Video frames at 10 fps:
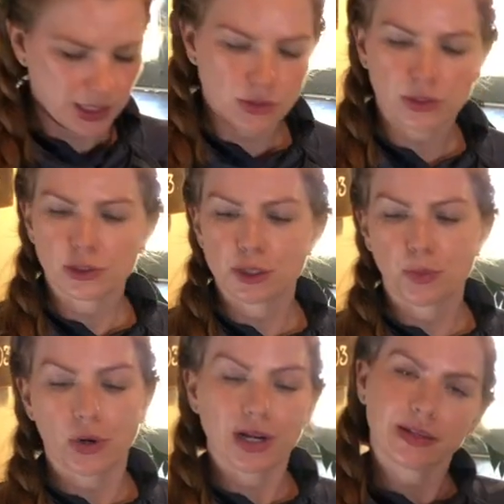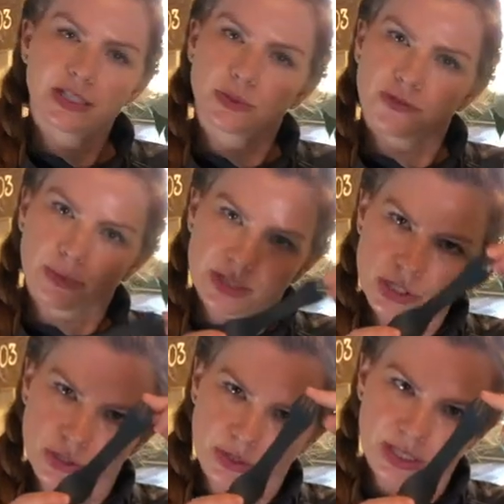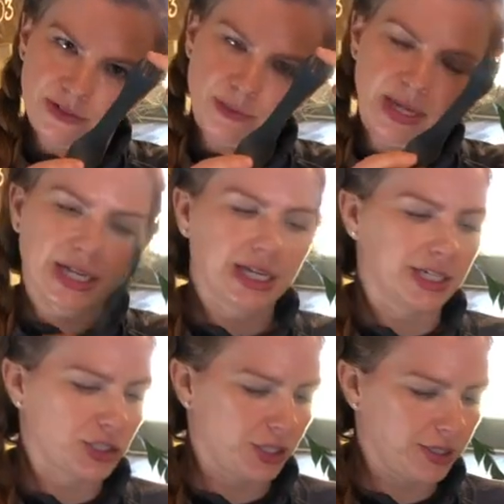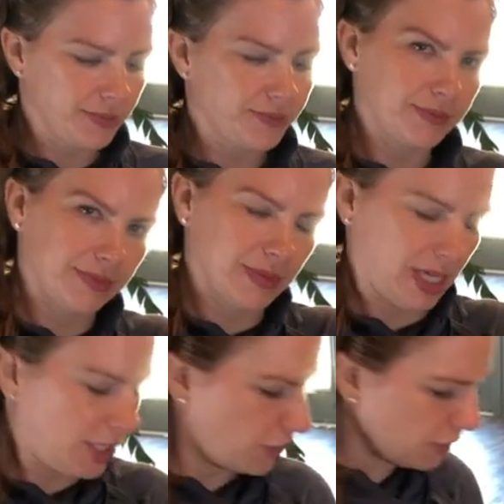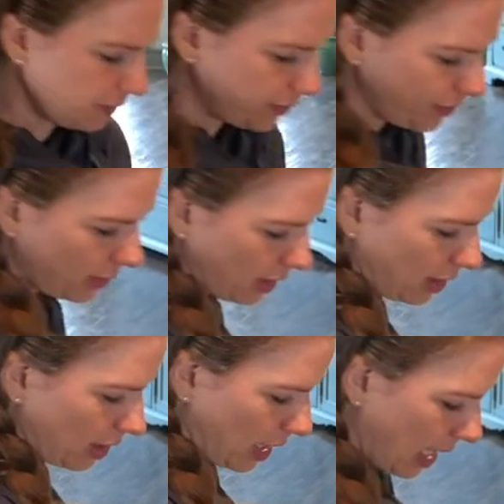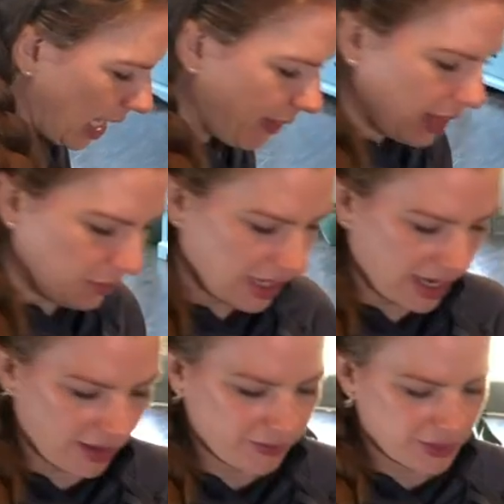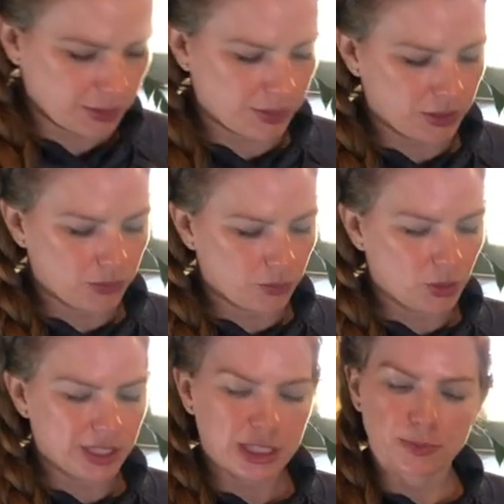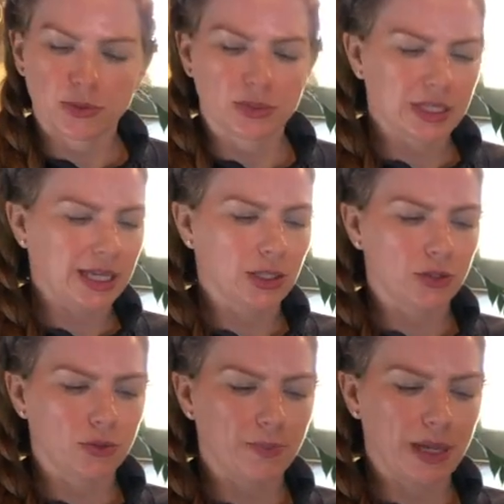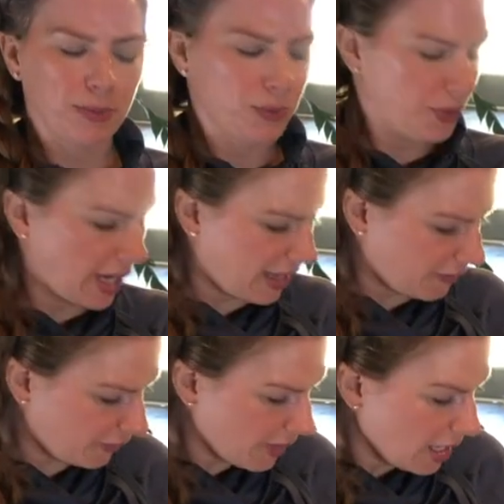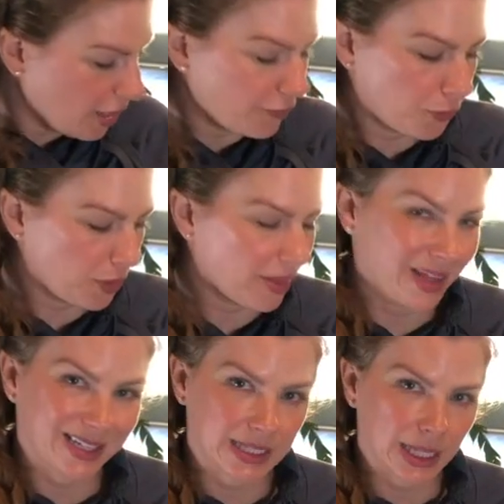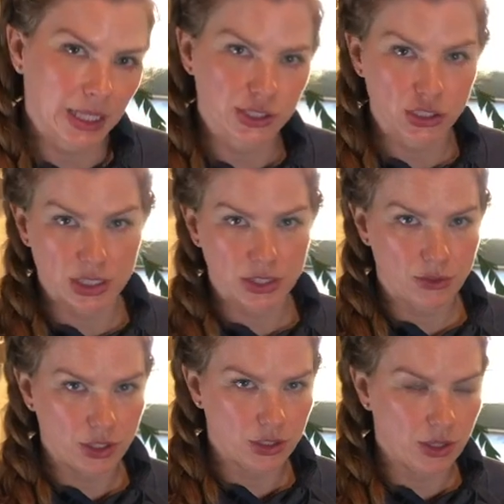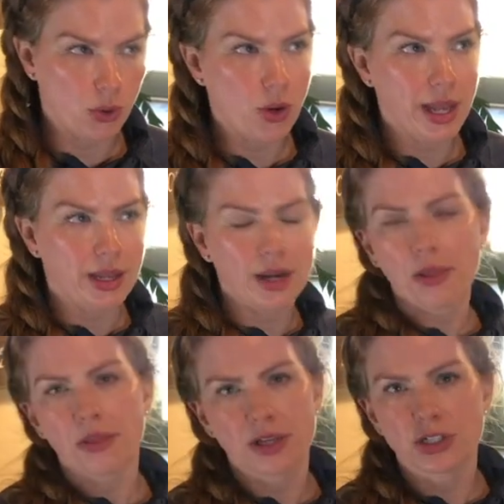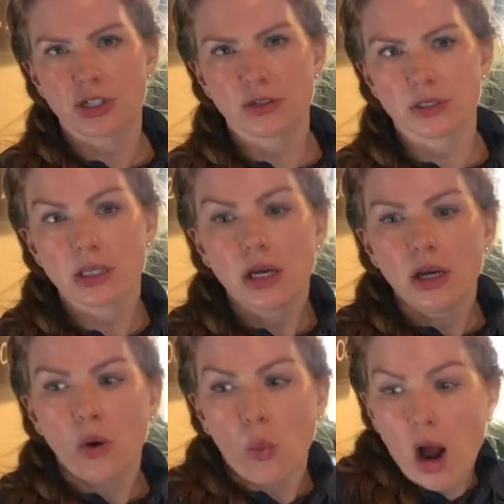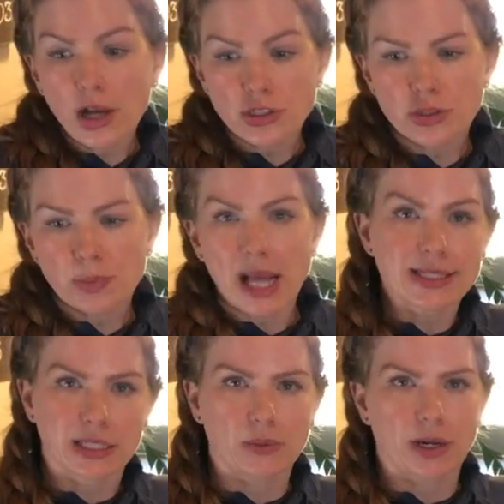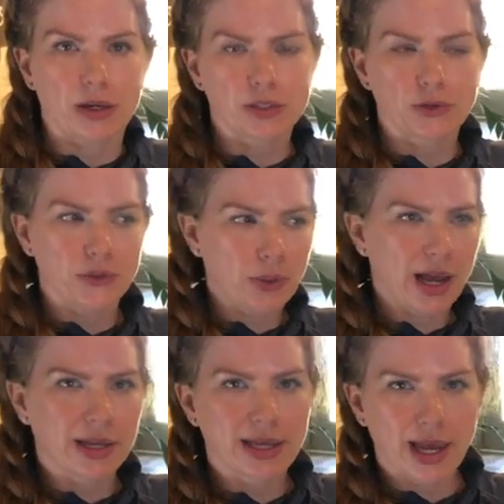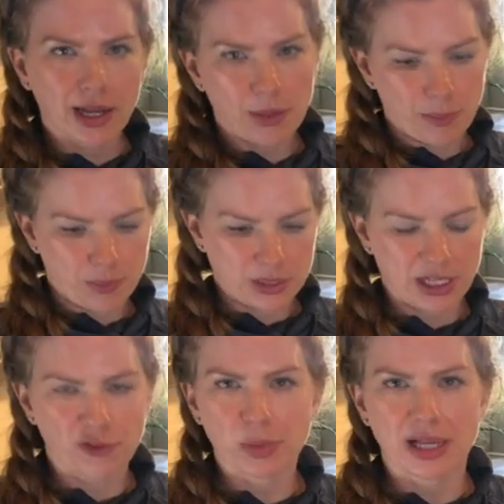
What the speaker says: a little spork. This was from a student of mine, an intern. Thank you. And then we have some little wooden spoons, like a little bamboo knife for things like lunches, so that you, and another thing to do is wash plasticware. So if you get a set of